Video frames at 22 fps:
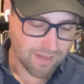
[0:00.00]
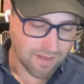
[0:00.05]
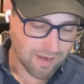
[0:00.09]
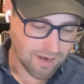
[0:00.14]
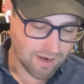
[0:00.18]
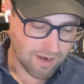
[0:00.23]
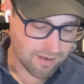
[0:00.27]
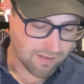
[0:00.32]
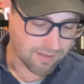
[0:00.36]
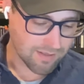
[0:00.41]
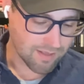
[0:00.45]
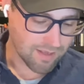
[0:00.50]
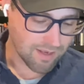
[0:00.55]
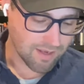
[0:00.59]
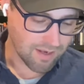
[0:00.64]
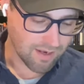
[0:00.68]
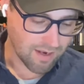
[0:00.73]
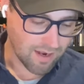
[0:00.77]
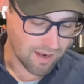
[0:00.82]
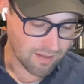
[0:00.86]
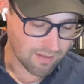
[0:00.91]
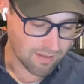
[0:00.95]

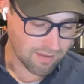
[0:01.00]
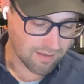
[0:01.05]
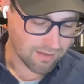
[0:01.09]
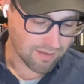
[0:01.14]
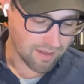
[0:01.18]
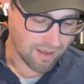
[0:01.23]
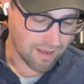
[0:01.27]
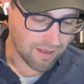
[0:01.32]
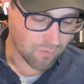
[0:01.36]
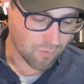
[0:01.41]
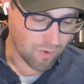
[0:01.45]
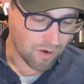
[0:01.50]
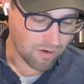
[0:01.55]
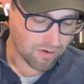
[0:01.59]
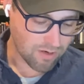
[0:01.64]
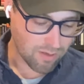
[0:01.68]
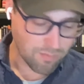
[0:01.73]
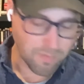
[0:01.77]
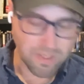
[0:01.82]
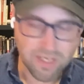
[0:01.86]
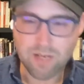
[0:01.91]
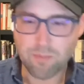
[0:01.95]
I'll
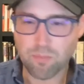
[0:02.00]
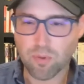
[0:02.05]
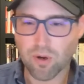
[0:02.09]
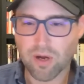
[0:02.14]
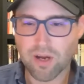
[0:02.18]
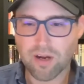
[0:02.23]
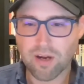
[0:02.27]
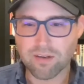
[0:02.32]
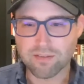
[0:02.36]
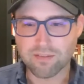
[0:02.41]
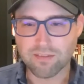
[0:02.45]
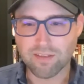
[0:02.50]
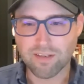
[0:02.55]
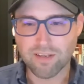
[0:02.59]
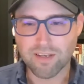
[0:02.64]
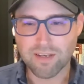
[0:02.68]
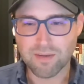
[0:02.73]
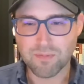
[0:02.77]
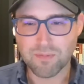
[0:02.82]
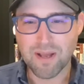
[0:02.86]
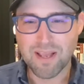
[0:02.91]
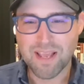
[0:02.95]
welcome any prayers that
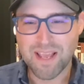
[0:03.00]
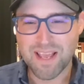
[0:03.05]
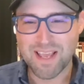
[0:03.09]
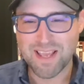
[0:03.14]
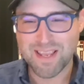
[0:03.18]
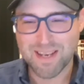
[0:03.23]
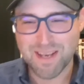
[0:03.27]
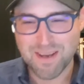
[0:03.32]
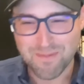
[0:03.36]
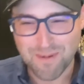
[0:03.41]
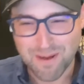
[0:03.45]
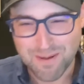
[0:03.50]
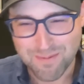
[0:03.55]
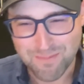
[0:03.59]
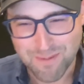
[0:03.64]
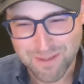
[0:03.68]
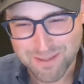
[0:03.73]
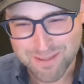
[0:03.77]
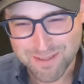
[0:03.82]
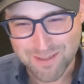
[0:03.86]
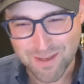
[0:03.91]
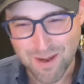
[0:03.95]
anyone anyone
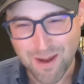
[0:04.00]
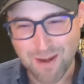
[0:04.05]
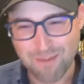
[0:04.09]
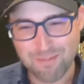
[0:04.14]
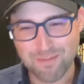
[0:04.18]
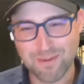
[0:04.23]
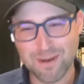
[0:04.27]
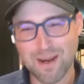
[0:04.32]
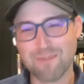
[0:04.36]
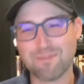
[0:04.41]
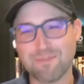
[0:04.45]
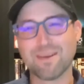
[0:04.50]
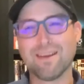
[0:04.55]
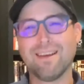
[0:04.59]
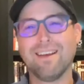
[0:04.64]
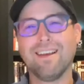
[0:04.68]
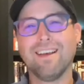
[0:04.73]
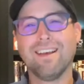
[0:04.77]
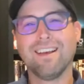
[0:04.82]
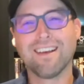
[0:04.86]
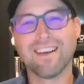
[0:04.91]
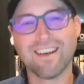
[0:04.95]
wants to offer up
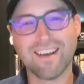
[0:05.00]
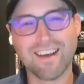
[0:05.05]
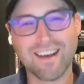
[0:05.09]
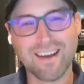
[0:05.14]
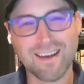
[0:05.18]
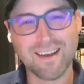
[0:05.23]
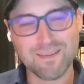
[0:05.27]
for